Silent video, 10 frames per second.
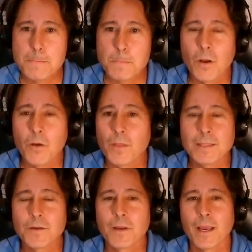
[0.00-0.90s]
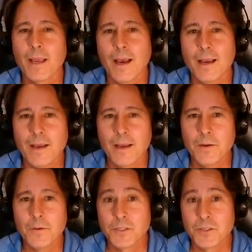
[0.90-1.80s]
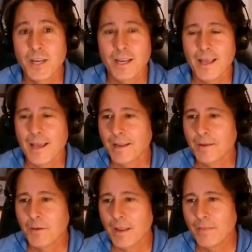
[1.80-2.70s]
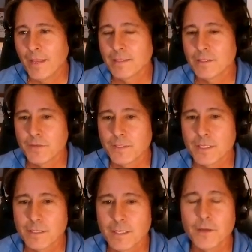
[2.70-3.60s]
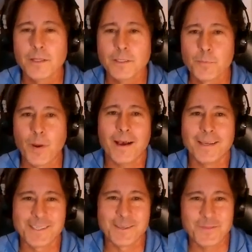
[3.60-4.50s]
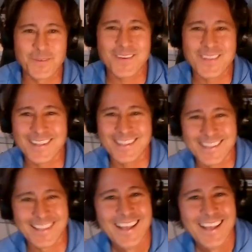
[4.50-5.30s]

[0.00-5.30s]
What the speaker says: No, that's okay. I know what you're getting at, and the answer is as little as possible.